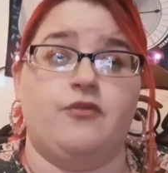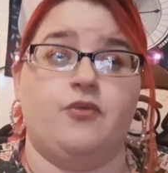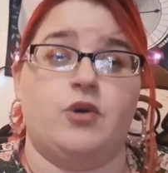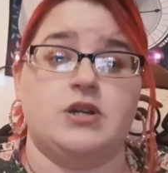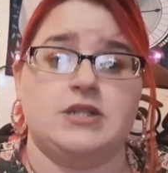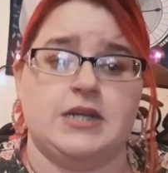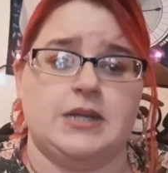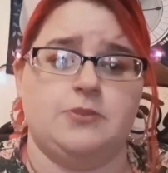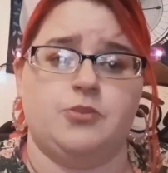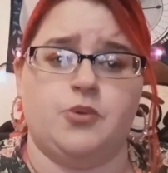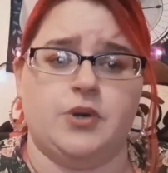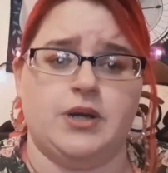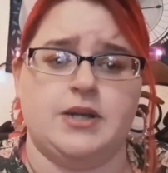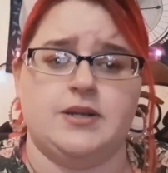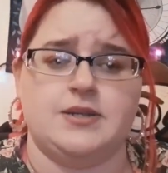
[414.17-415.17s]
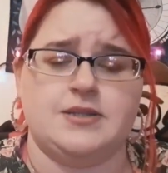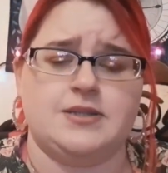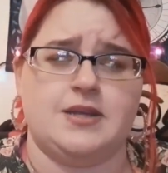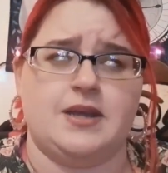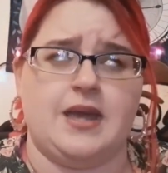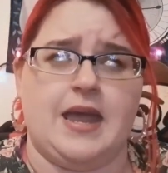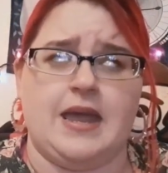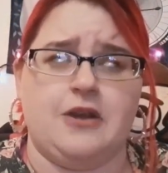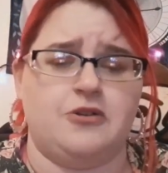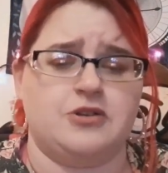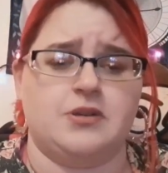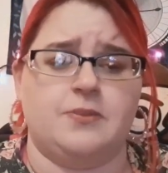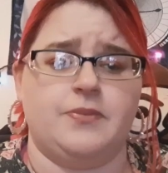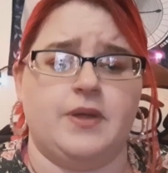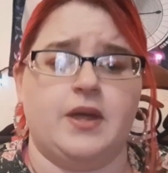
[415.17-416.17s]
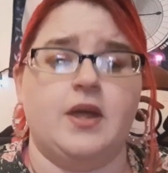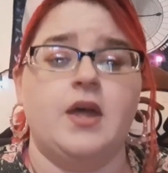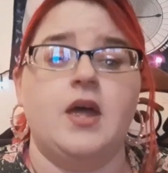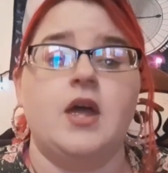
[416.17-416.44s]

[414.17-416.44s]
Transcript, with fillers: 14.8 or something.